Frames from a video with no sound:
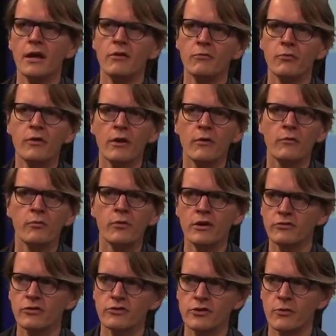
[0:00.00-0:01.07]
re
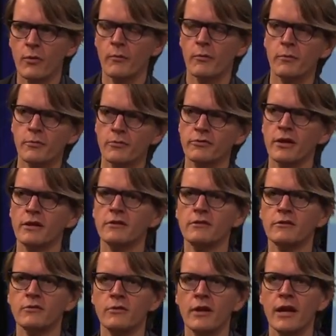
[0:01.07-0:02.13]
research and what we
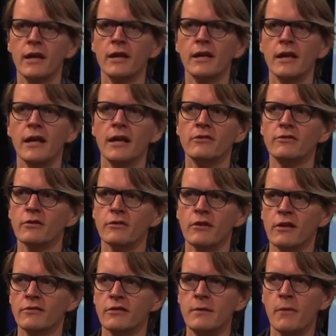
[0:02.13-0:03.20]
presented today is a
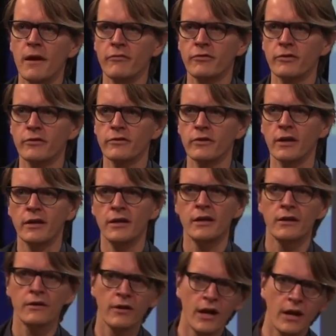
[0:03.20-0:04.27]
team effort. And
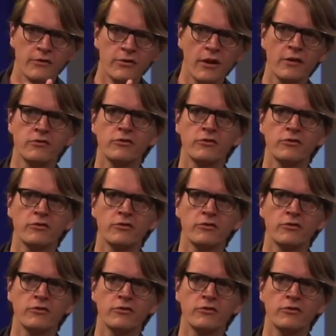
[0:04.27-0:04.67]
here I, I